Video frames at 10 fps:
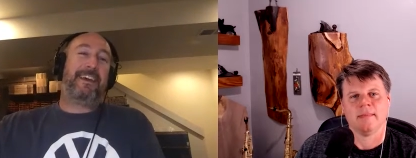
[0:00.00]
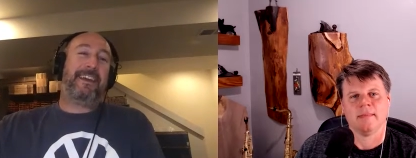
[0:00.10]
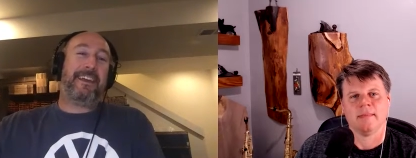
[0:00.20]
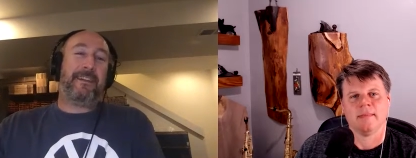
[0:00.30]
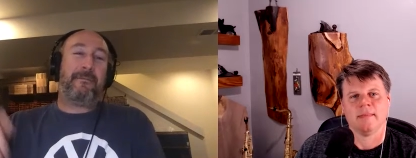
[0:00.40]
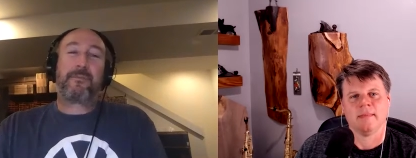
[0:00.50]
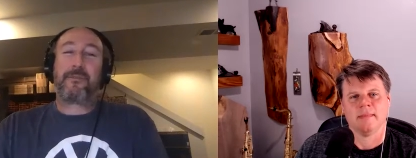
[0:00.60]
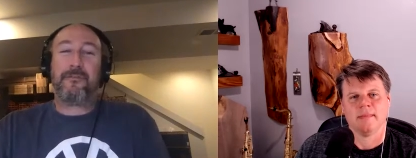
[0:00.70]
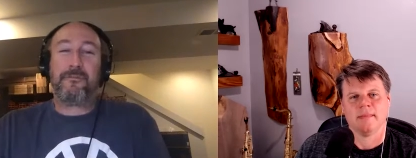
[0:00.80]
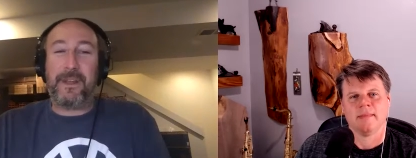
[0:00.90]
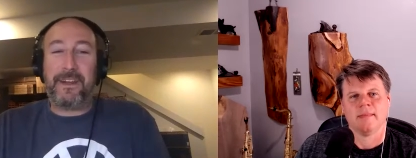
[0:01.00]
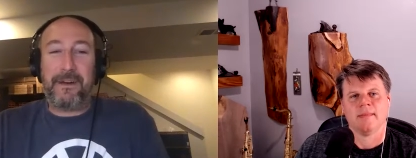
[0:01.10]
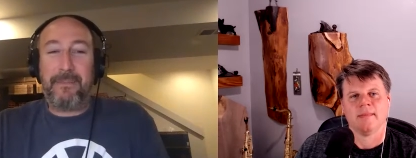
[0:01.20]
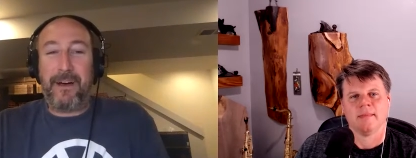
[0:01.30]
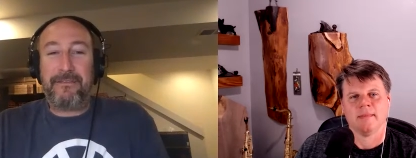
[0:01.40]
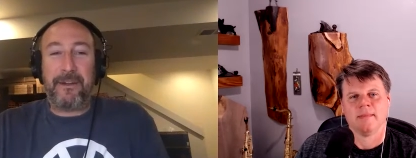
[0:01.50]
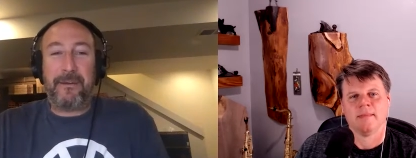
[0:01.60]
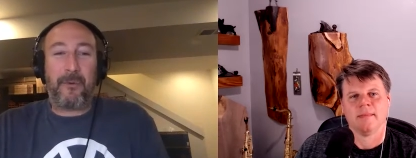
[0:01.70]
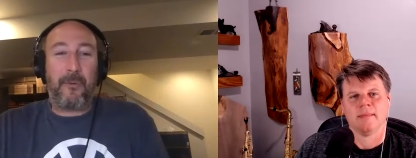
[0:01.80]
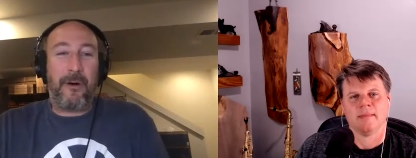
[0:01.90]
Speaker 1: in improvement above number
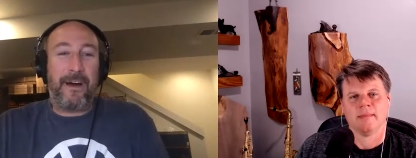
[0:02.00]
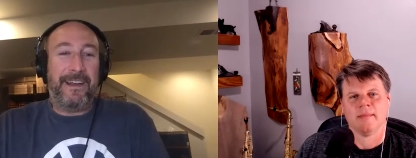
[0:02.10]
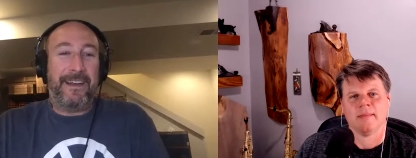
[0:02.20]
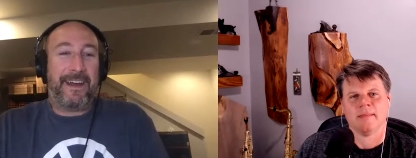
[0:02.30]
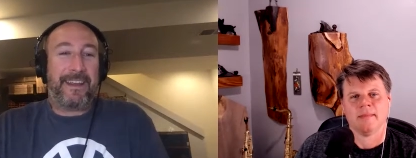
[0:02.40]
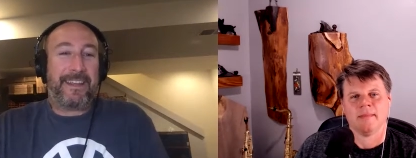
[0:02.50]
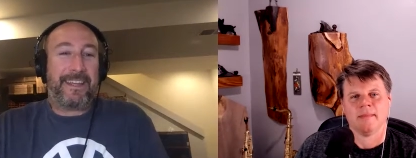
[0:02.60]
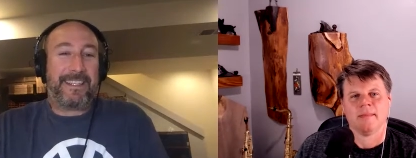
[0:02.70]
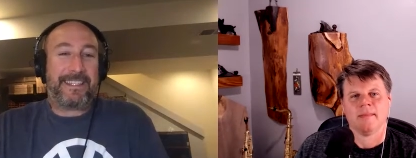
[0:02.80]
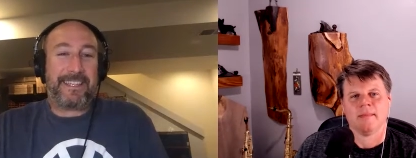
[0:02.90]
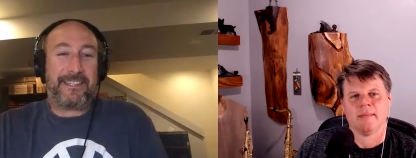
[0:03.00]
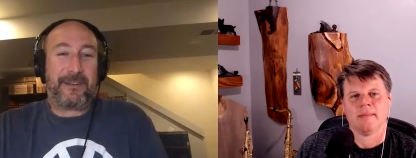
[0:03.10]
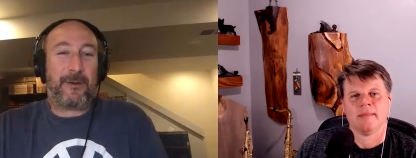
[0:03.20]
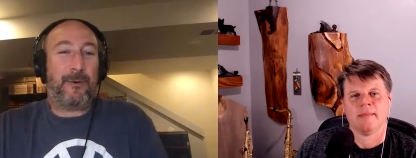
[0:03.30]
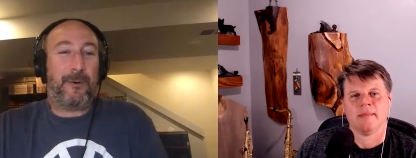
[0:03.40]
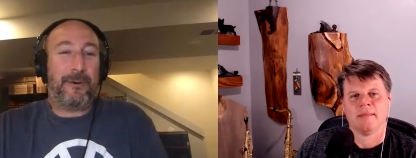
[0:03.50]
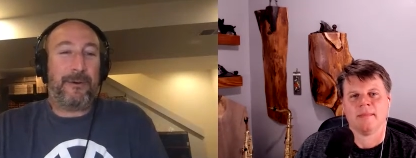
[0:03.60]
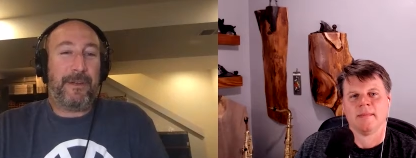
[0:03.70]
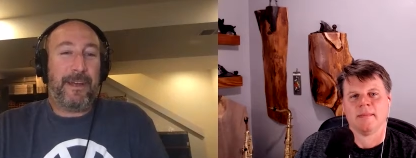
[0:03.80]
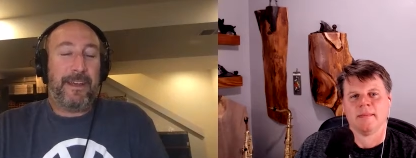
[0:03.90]
1 i think is such a cool
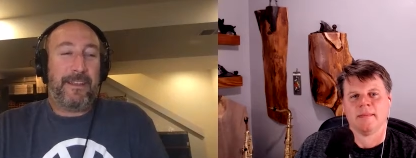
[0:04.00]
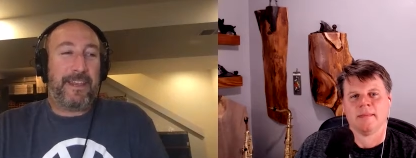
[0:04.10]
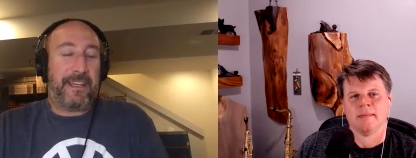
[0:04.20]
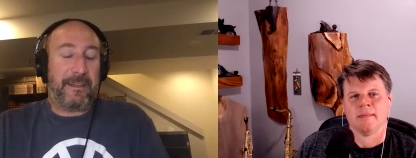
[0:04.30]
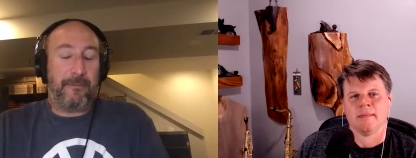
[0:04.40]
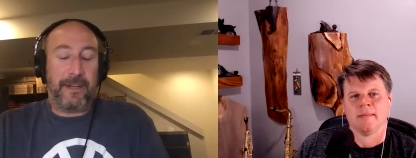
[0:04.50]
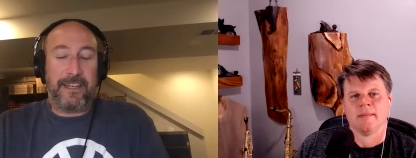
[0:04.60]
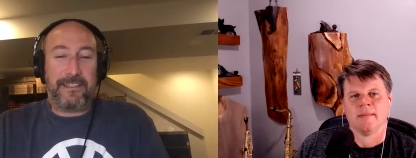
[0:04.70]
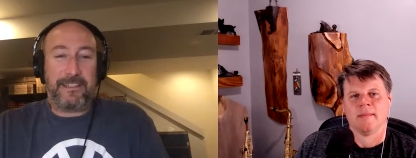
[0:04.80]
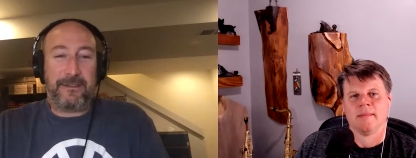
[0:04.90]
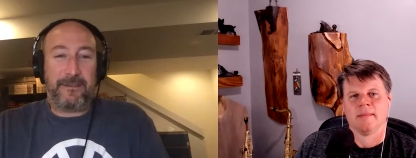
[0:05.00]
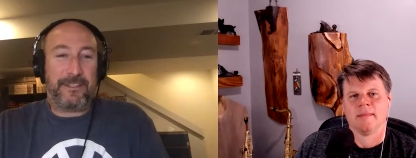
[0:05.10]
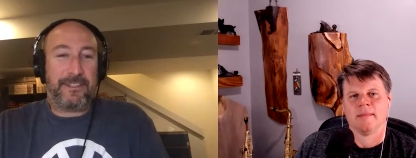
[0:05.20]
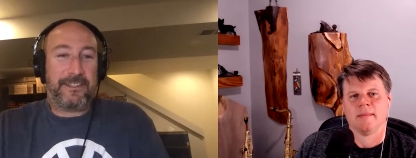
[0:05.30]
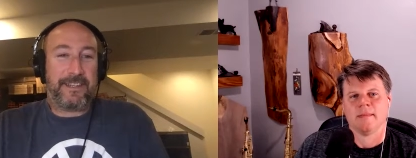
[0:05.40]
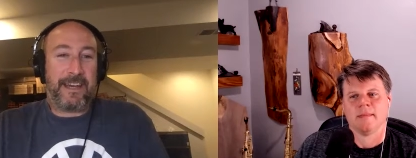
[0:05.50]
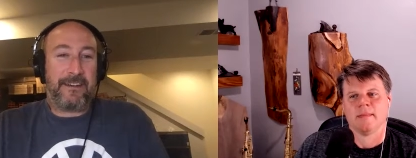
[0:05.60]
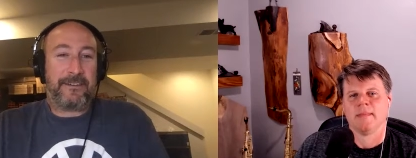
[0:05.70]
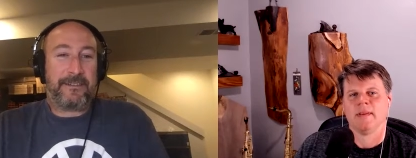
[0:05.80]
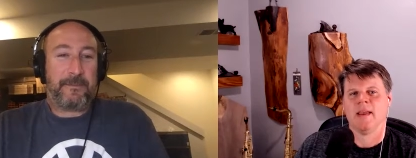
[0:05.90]
thing that we get to do as
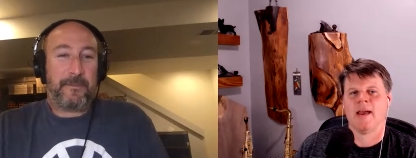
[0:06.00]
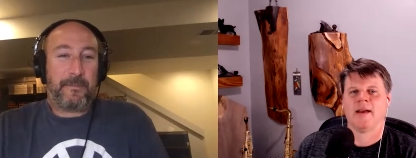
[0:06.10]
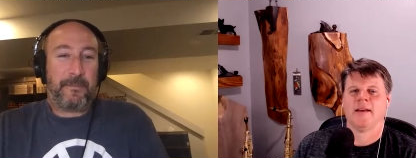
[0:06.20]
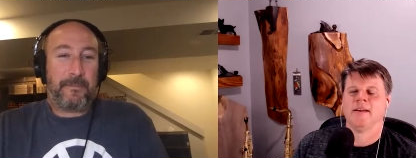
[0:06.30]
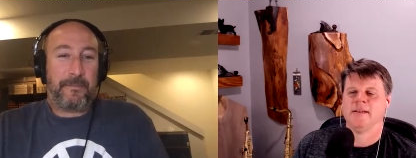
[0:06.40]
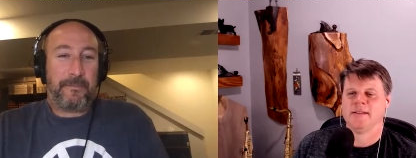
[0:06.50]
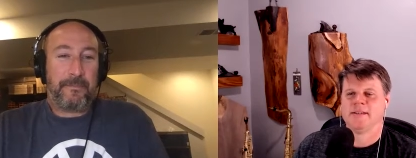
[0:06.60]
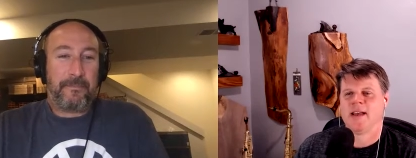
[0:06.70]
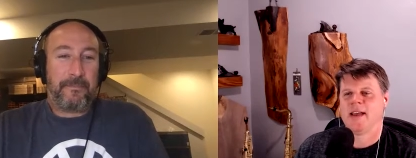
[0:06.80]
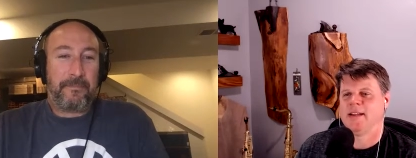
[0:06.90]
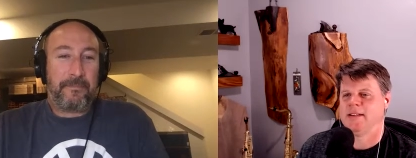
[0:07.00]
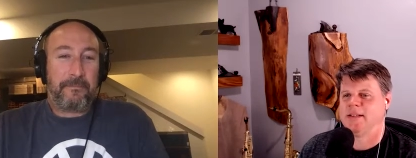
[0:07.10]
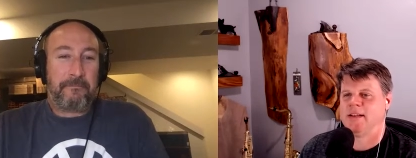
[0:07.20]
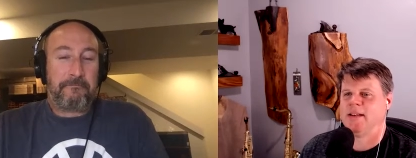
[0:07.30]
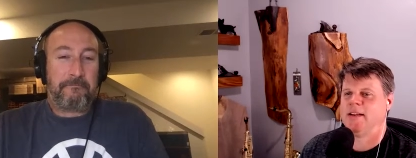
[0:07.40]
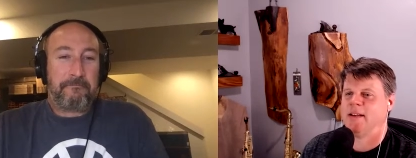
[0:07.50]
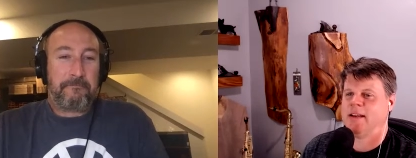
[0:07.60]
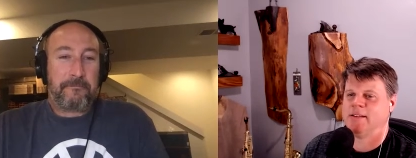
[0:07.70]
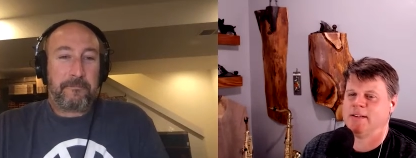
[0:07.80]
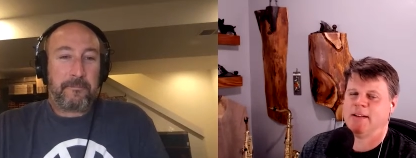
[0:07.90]
designers
Speaker 2: yeah and design isn't
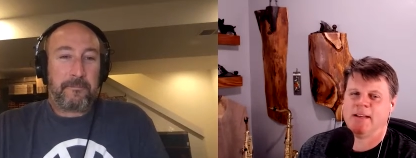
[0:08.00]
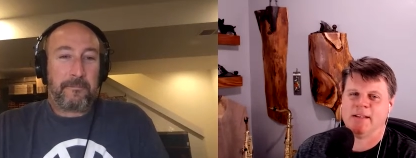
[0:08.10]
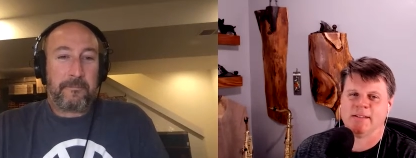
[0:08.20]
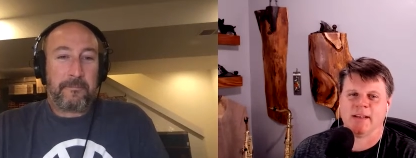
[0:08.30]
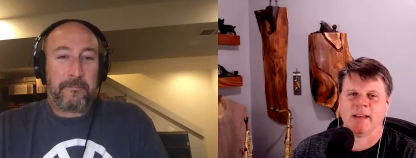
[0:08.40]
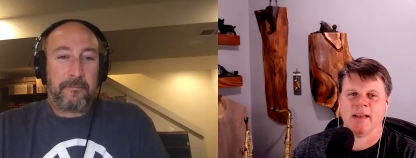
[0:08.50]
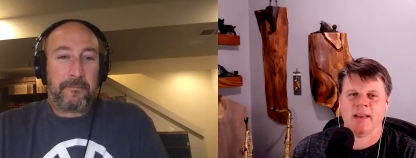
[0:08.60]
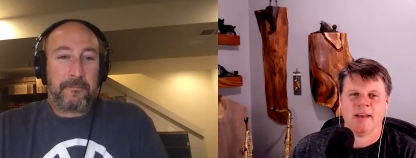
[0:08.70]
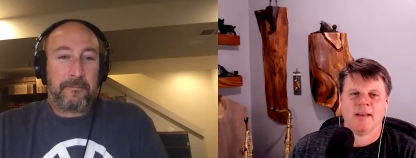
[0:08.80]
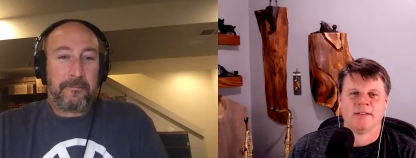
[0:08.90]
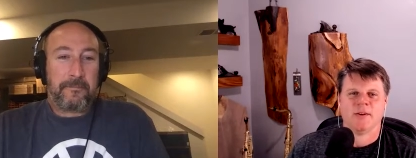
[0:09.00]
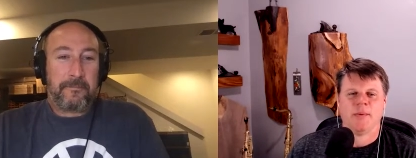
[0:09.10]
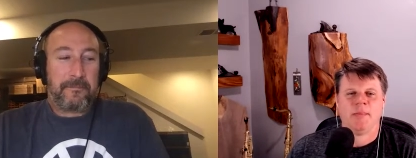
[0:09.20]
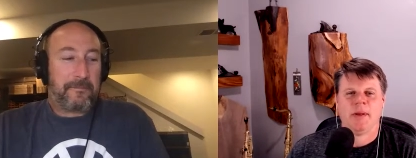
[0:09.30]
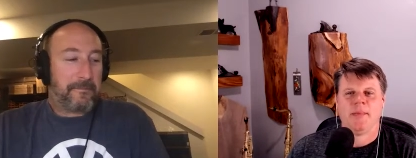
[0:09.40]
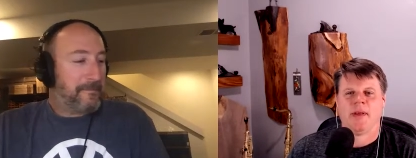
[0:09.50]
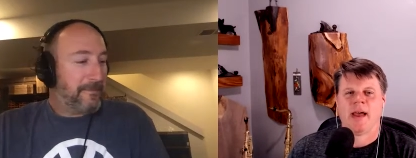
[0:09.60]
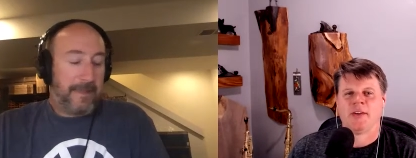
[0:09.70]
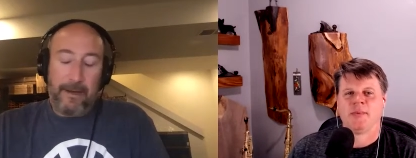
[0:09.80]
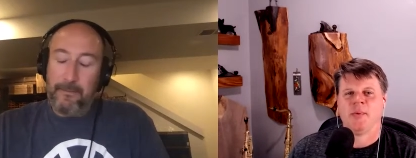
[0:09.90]
isn't easy so many people
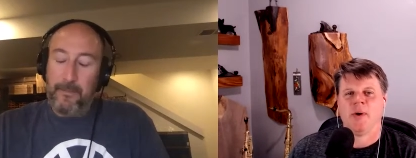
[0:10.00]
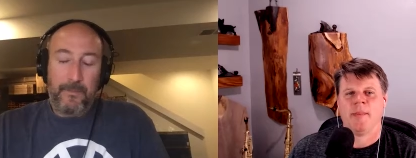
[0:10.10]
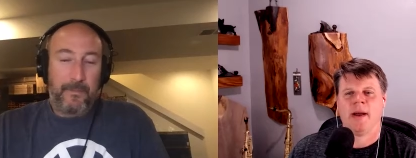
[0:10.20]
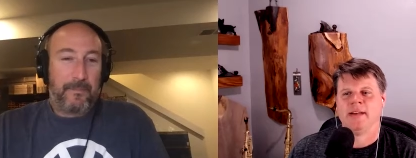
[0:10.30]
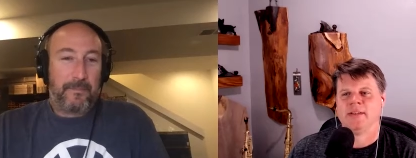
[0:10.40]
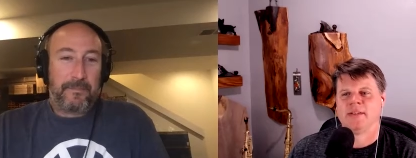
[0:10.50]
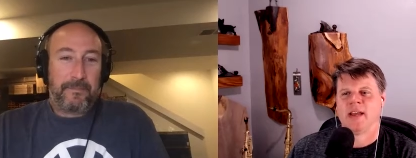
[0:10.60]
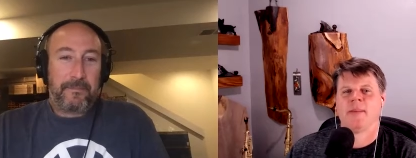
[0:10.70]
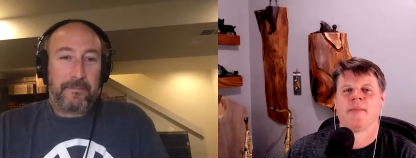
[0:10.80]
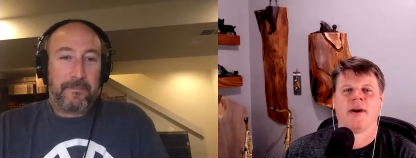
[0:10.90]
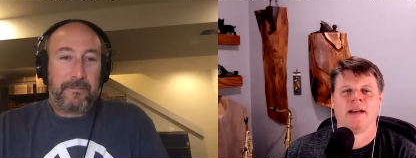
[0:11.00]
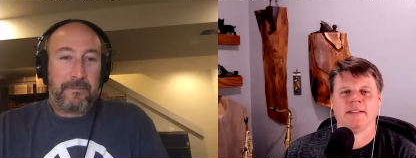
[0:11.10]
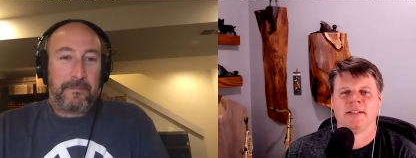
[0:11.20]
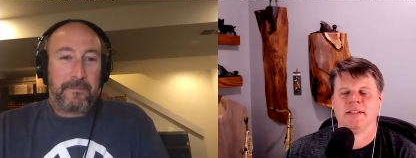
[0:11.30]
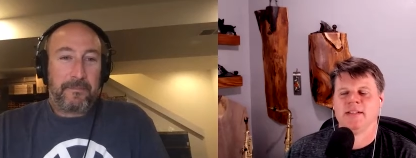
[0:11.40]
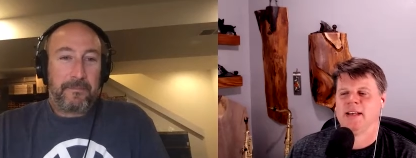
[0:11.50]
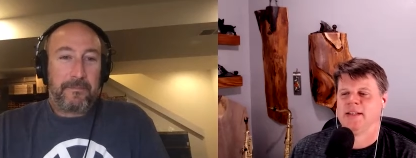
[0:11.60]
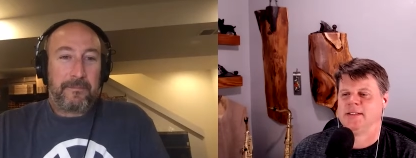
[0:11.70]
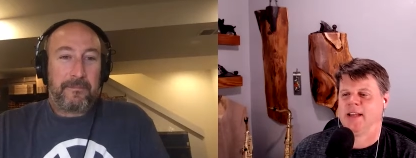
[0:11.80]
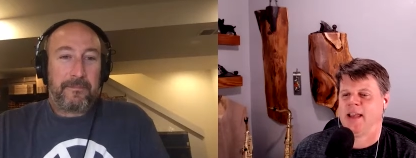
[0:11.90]
ask me what my design process is